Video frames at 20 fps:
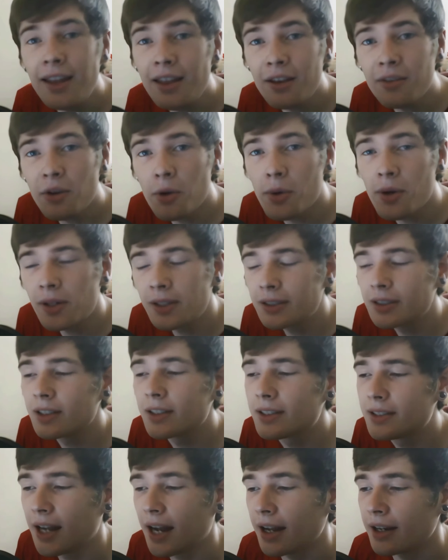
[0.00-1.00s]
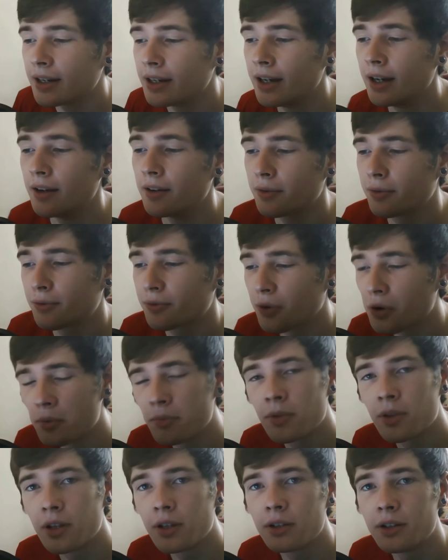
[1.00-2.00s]
Hey there everyone, Dan here
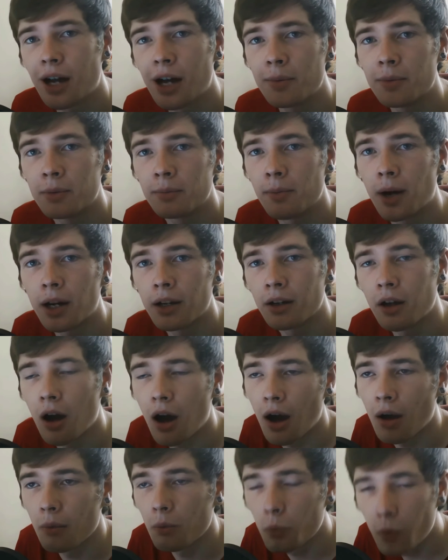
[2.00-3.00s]
from the Diamond Minecart,